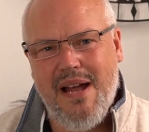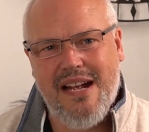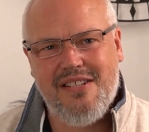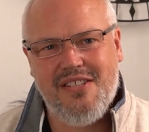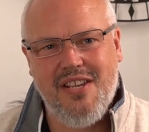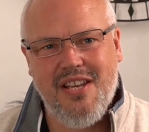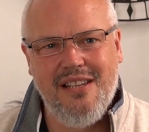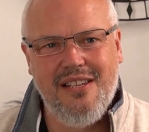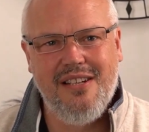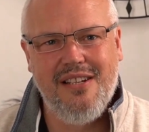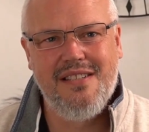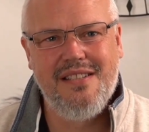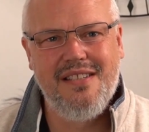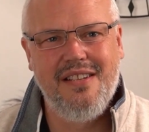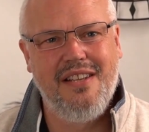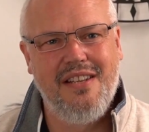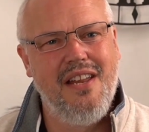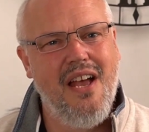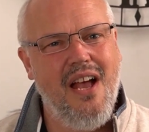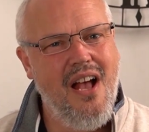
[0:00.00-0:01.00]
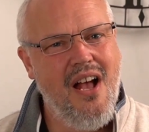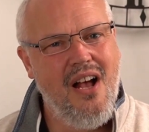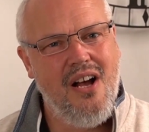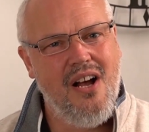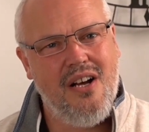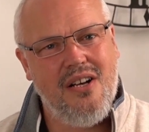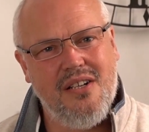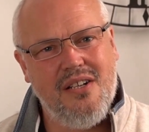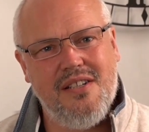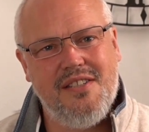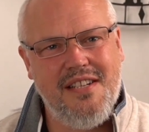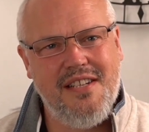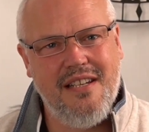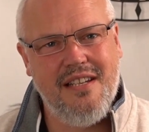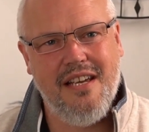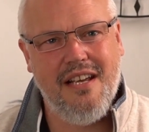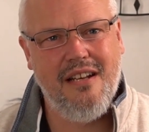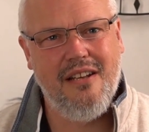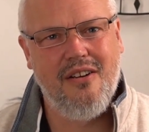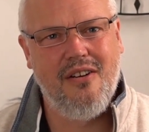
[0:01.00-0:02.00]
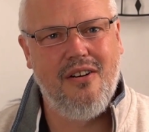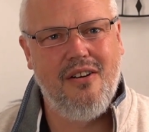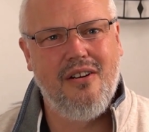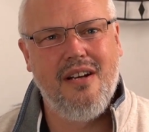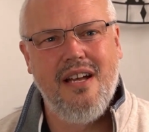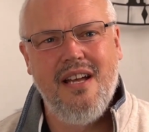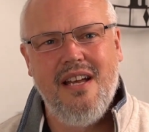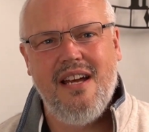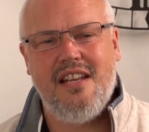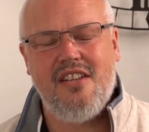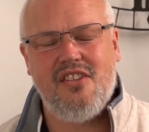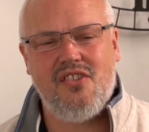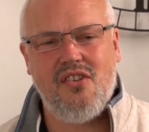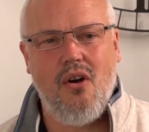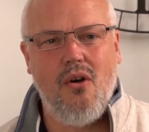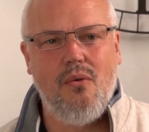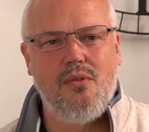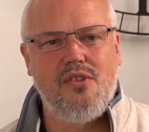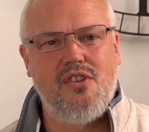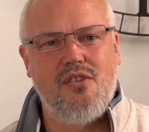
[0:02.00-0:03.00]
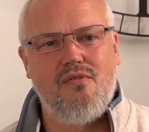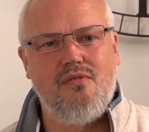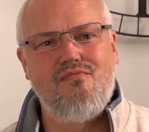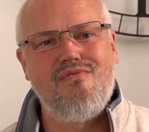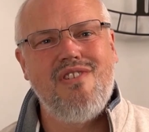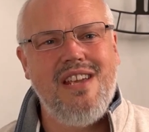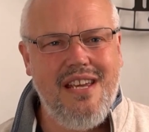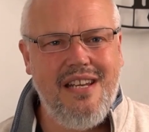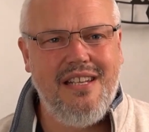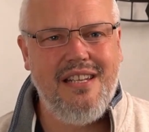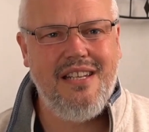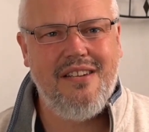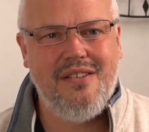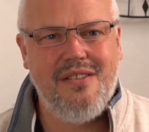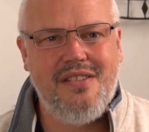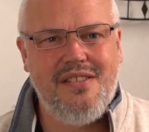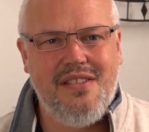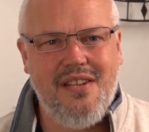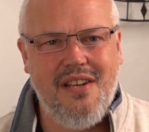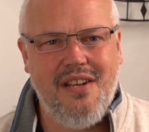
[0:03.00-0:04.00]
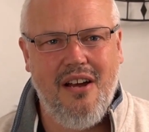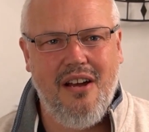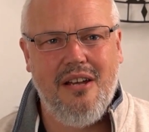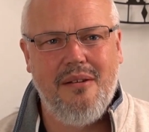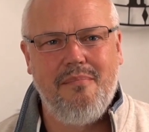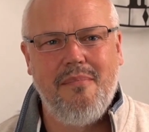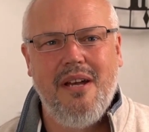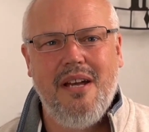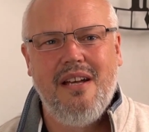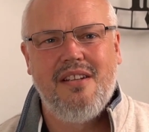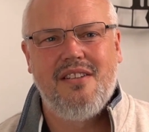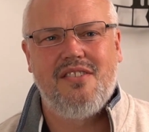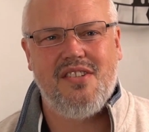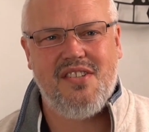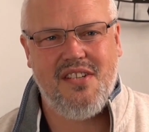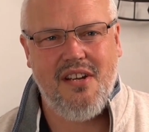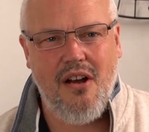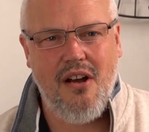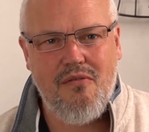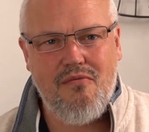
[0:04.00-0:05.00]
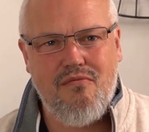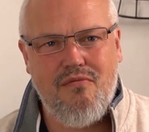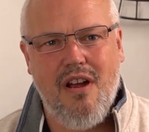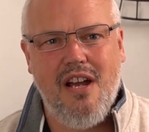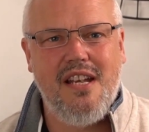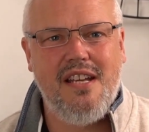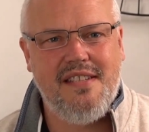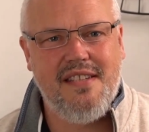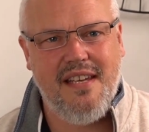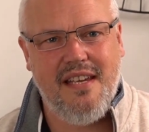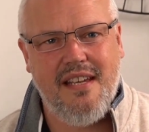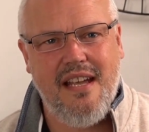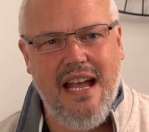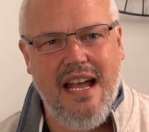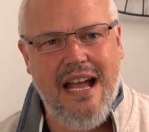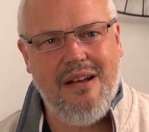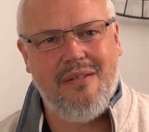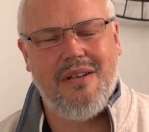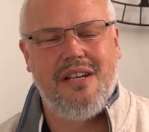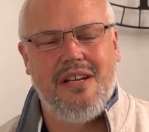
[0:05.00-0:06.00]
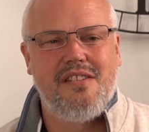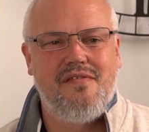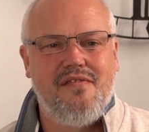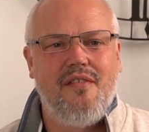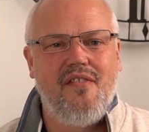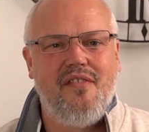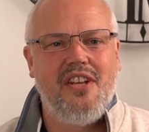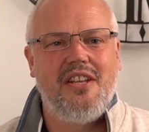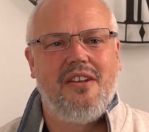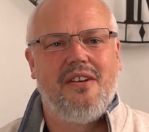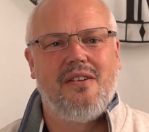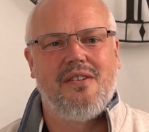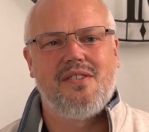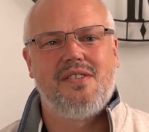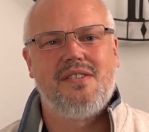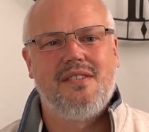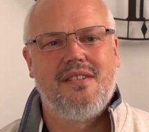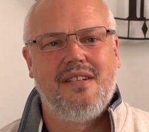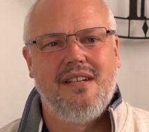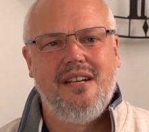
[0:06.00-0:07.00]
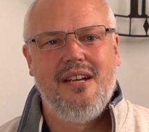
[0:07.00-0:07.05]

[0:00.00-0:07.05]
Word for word: back to London, hurtling along, and it's always a really good time to start writing outlines for videos.